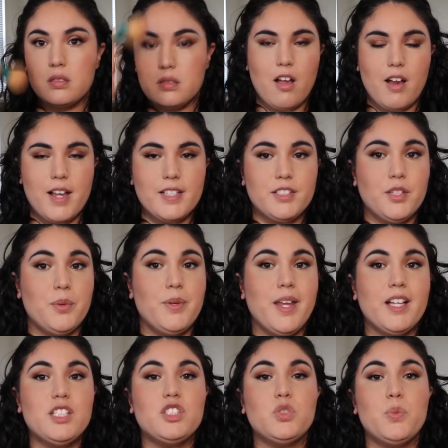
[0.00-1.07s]
All right, so
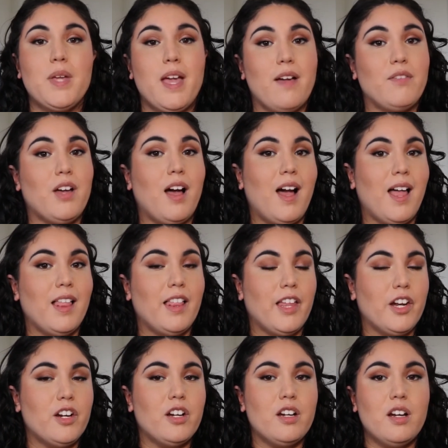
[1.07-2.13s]
next we have a
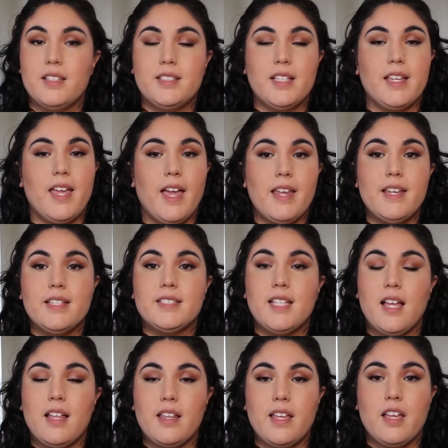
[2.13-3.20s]
highlighter. This again is the
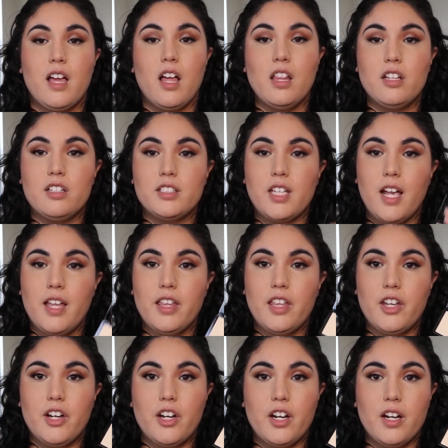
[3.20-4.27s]
LA Colors
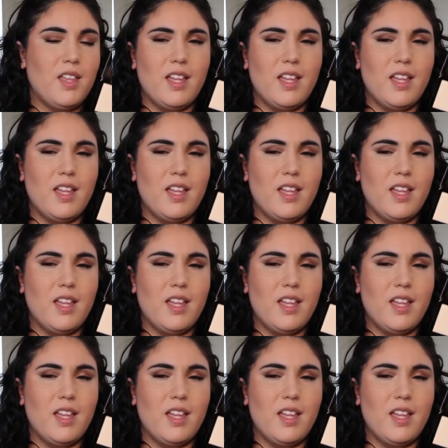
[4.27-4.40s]
highlighter.